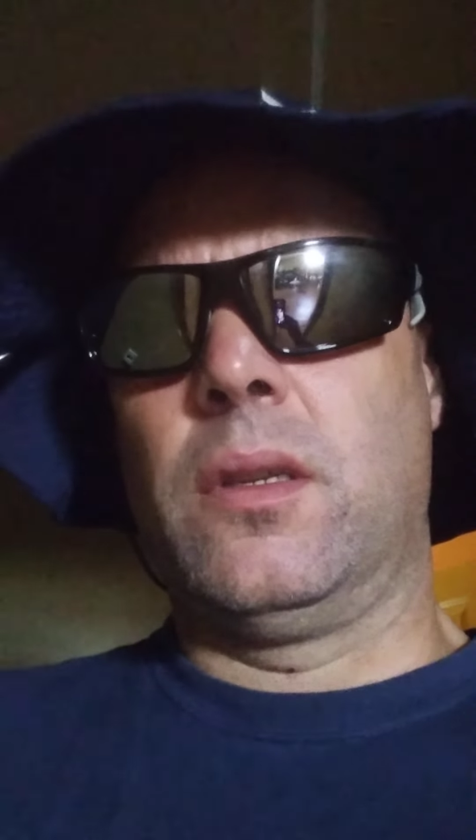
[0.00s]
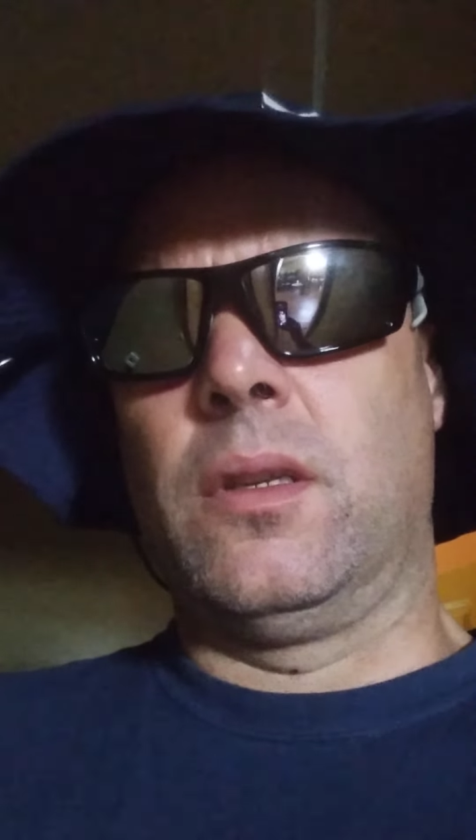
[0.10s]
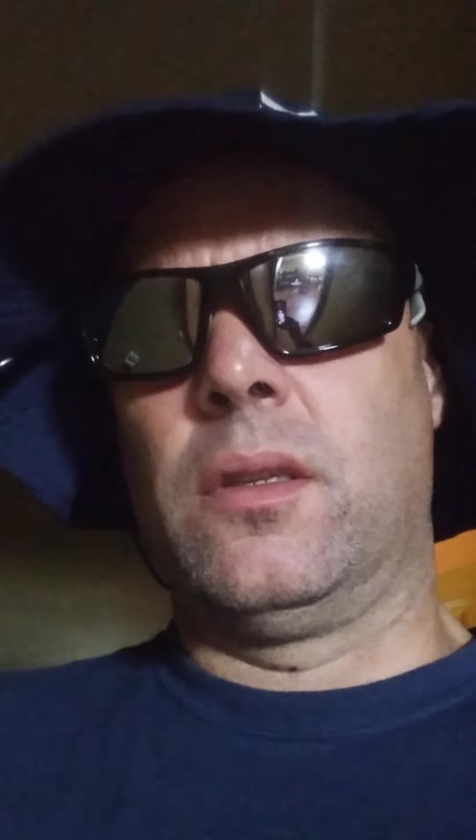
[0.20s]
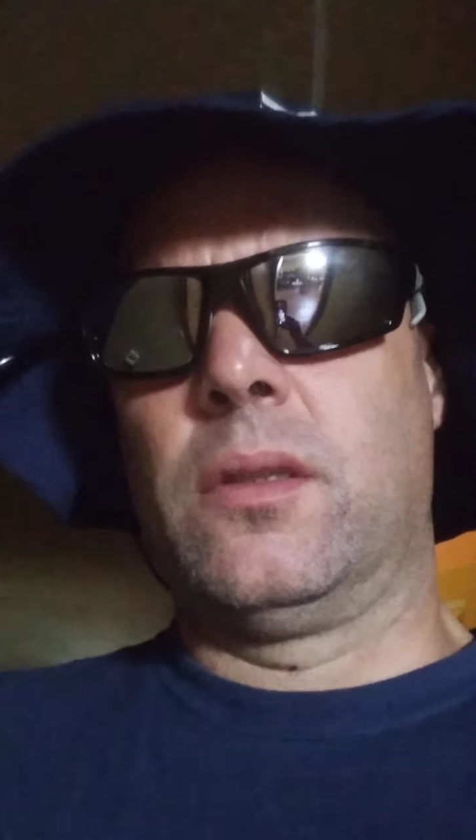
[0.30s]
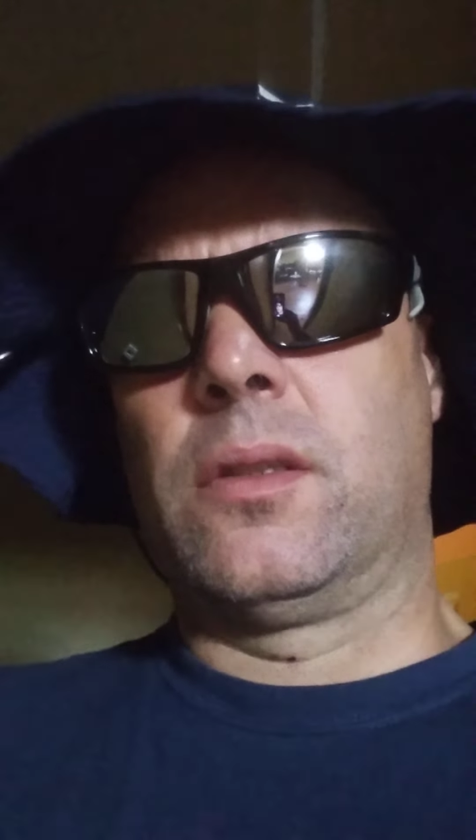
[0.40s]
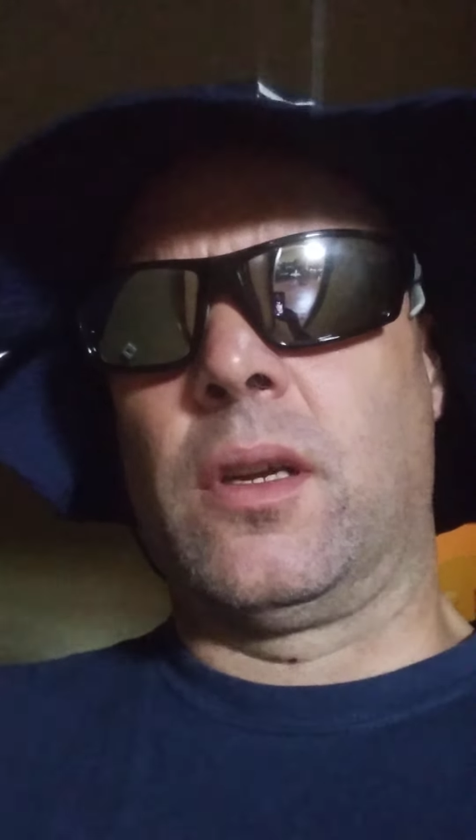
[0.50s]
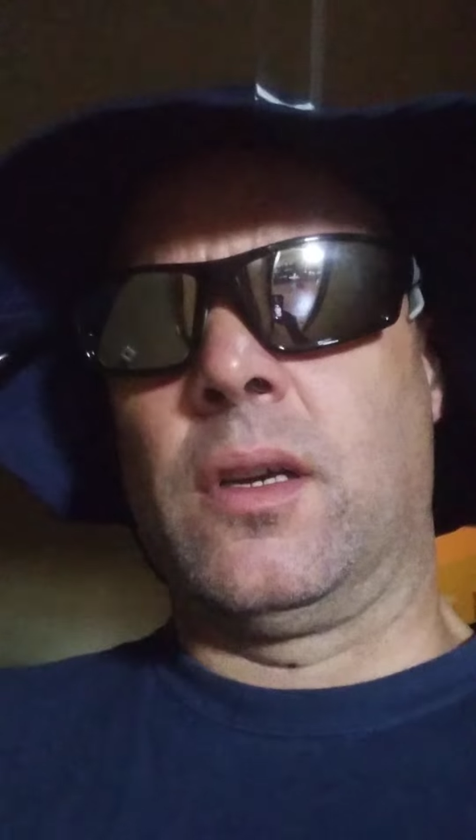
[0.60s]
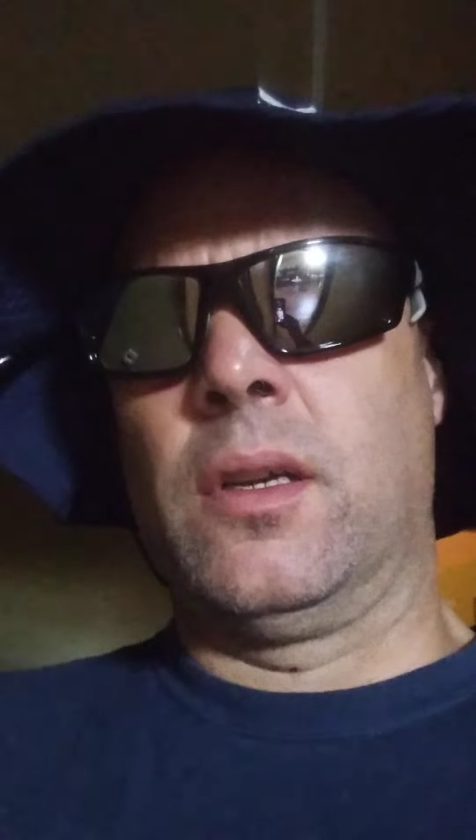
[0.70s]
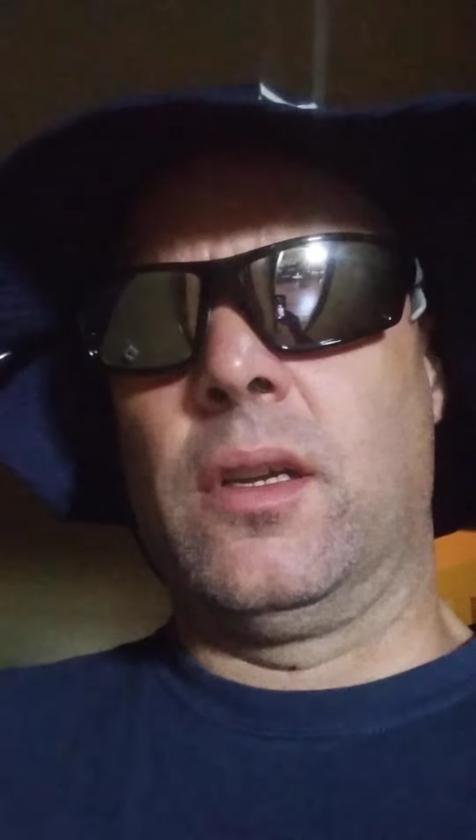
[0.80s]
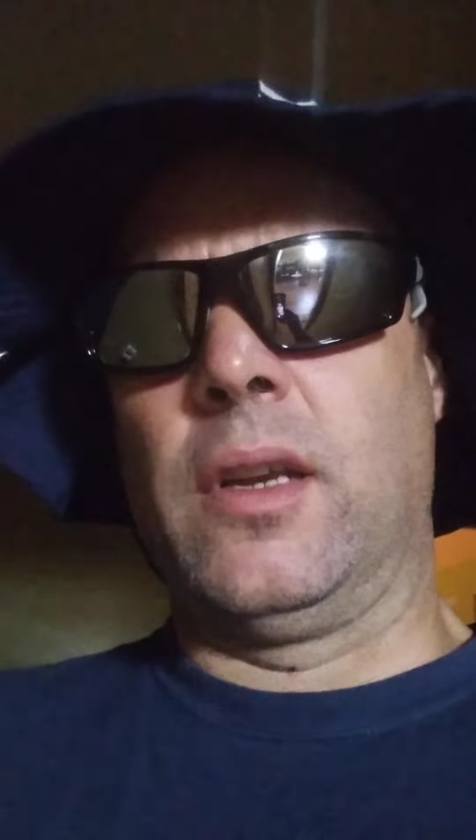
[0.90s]
it's
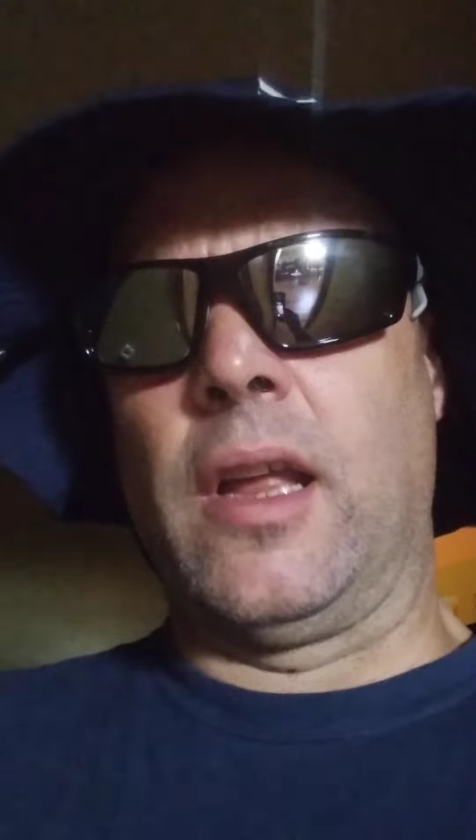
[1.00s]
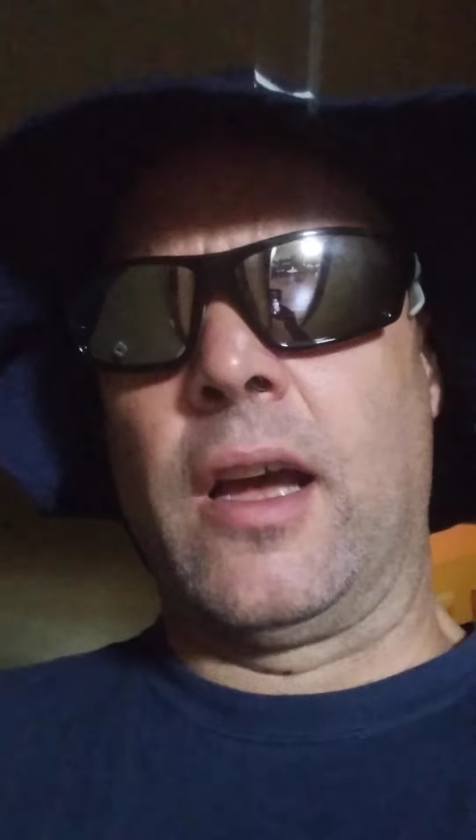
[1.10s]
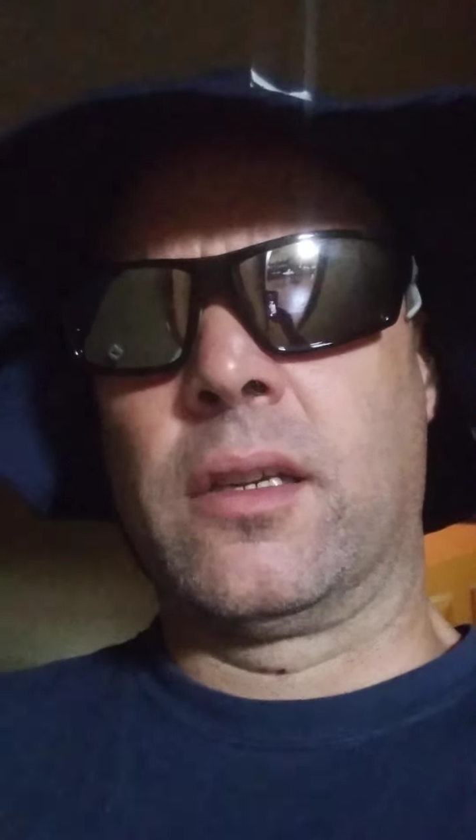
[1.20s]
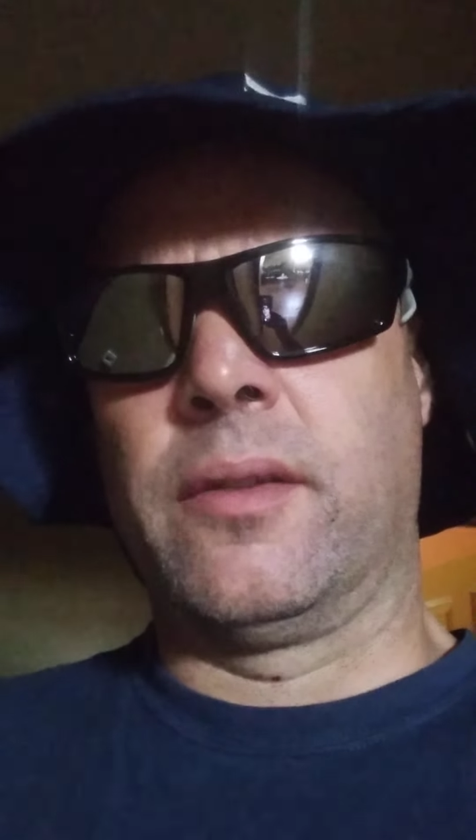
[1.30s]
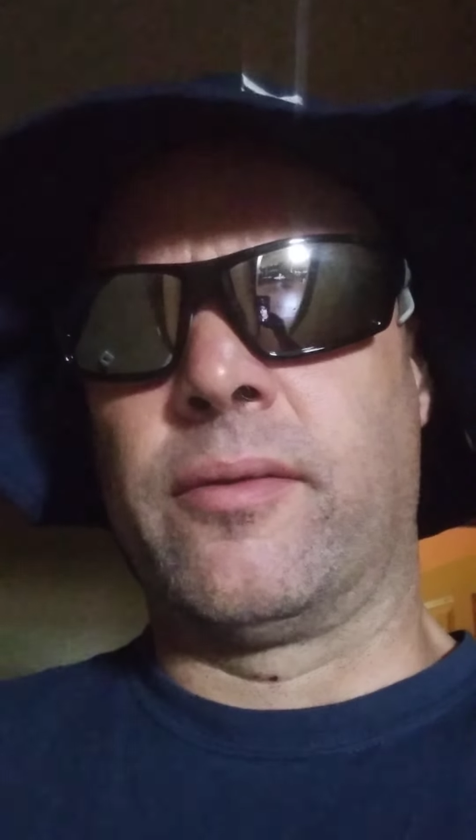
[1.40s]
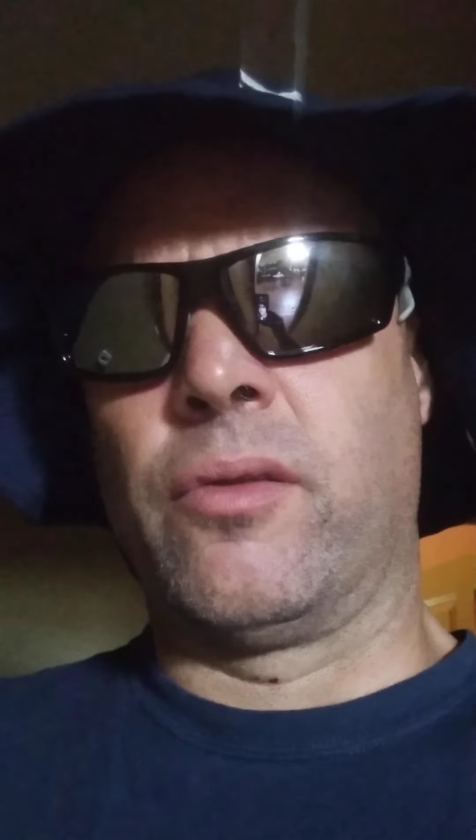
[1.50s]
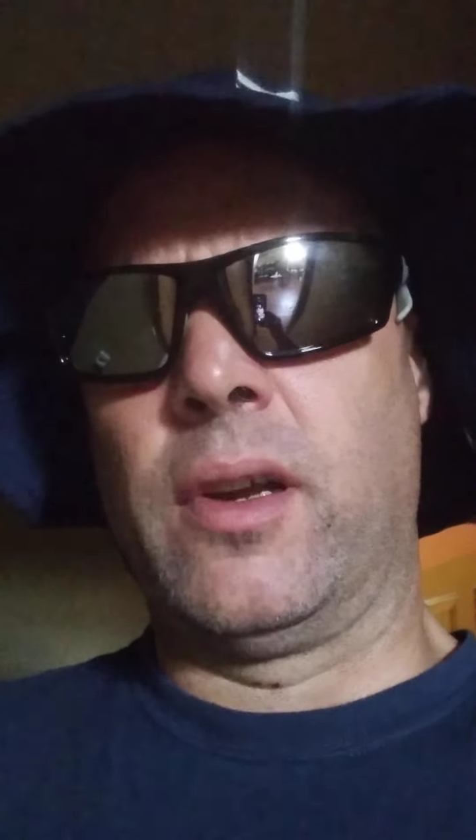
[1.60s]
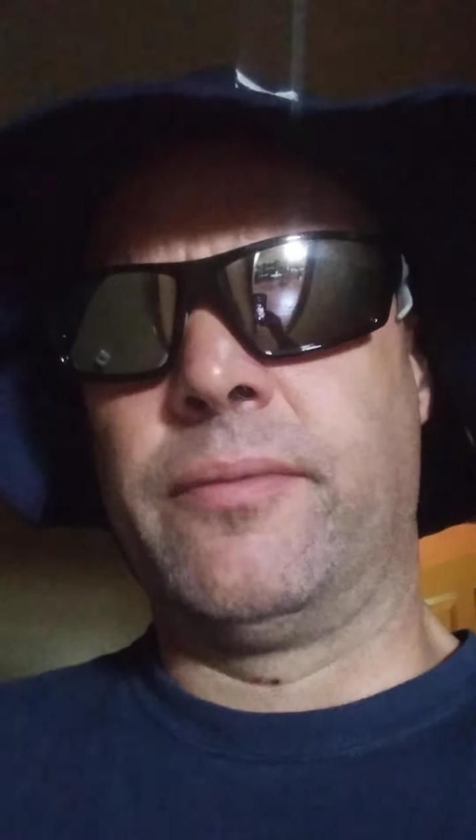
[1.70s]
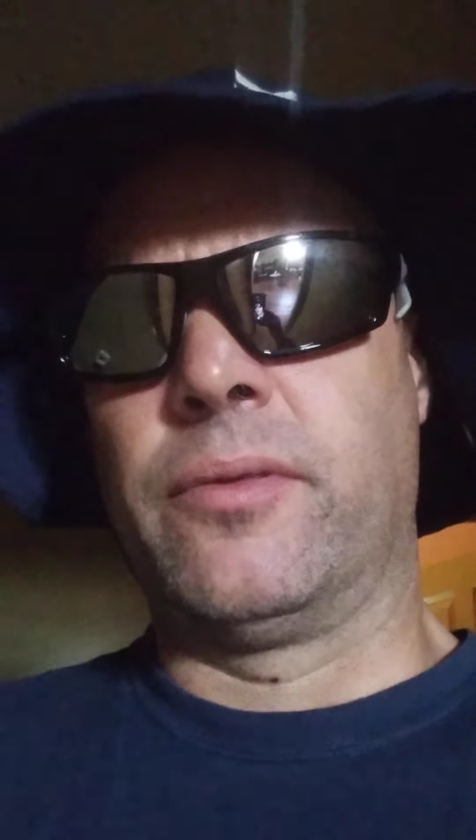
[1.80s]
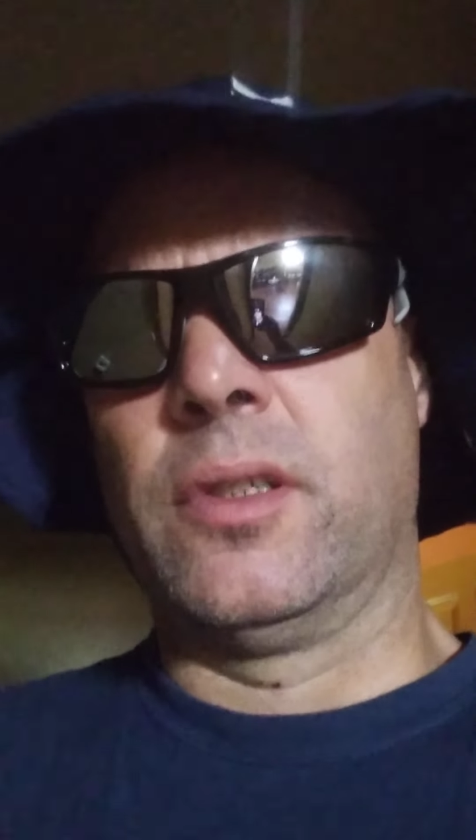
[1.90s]
uh, an act of
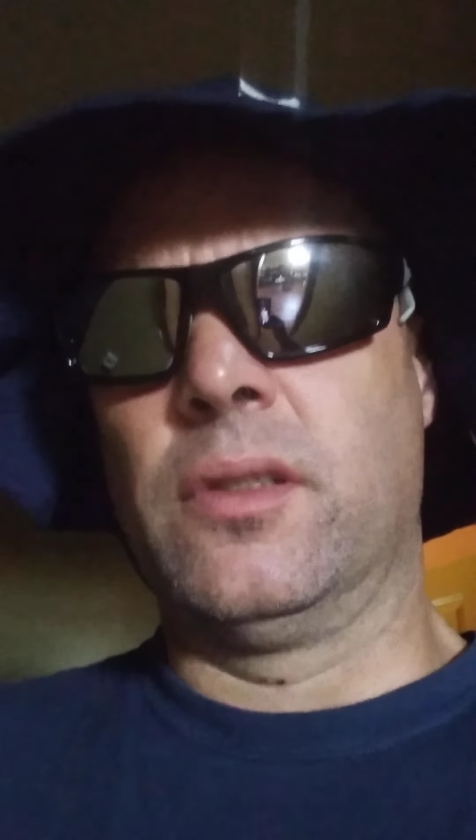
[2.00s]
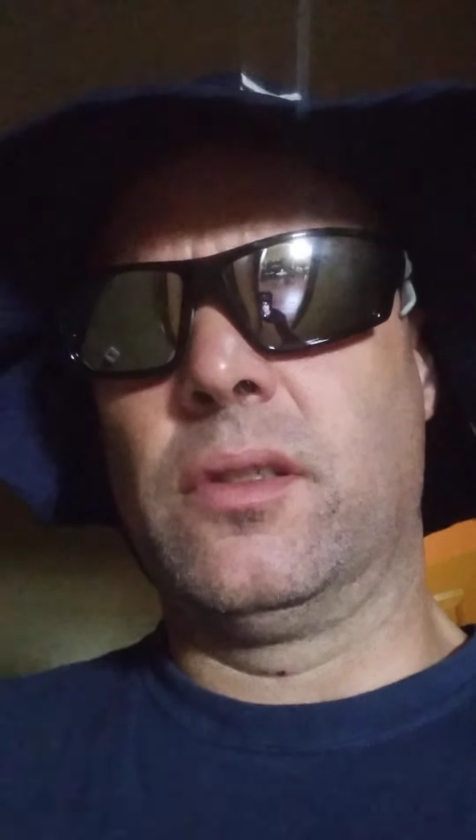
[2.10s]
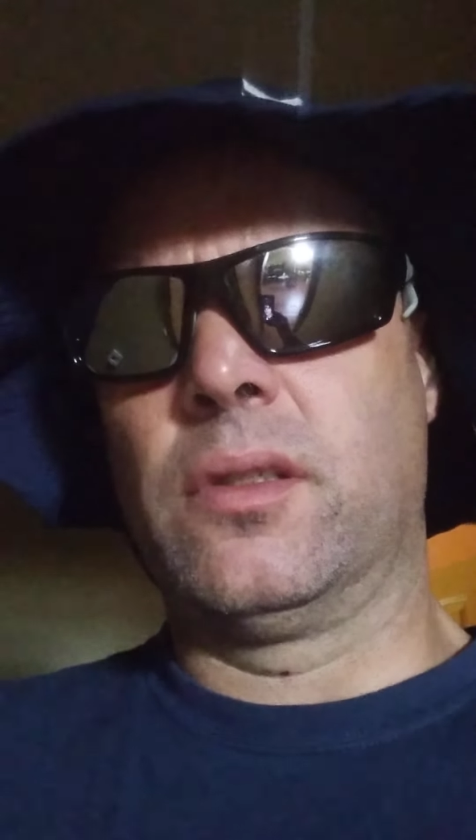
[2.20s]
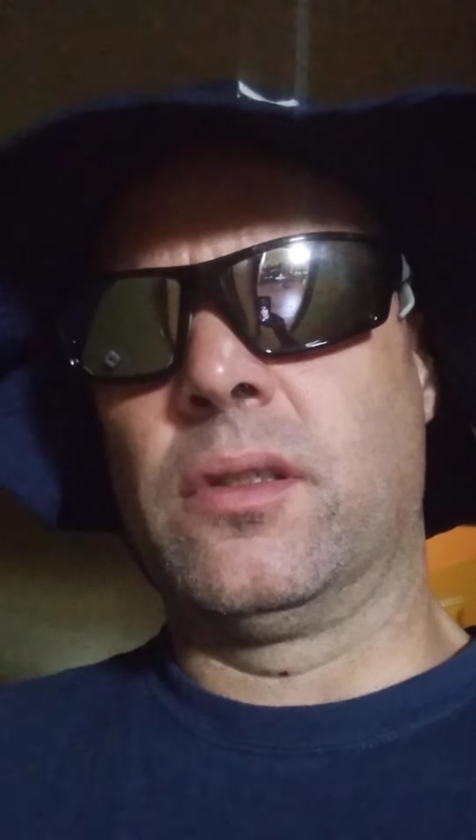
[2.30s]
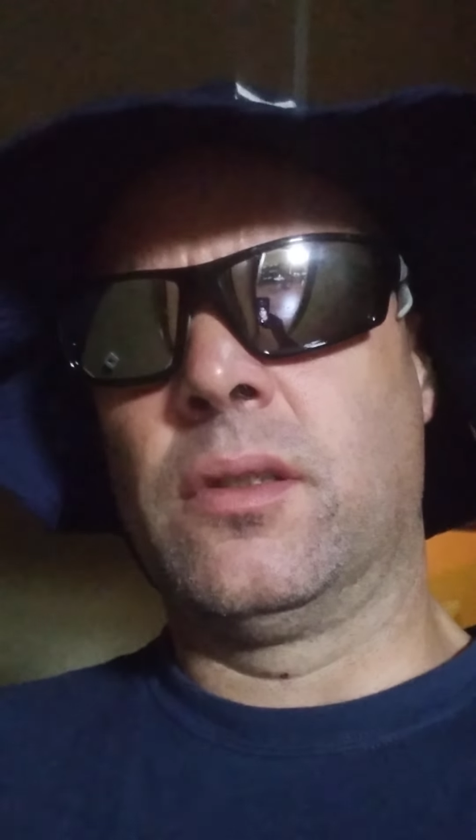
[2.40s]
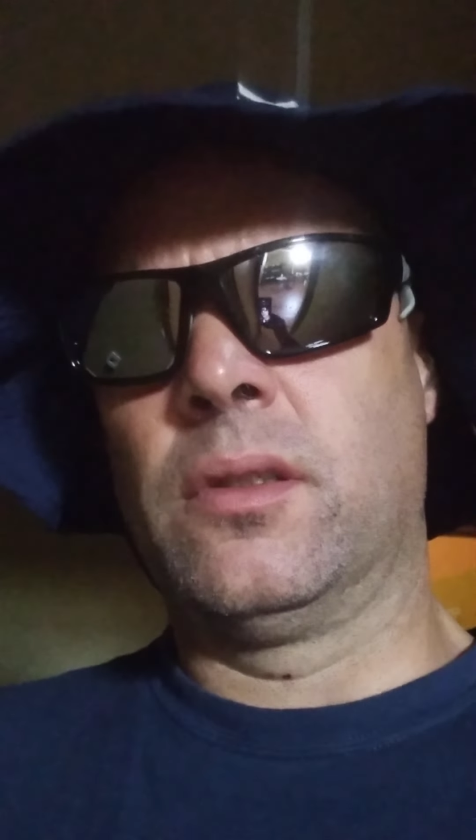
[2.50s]
reverence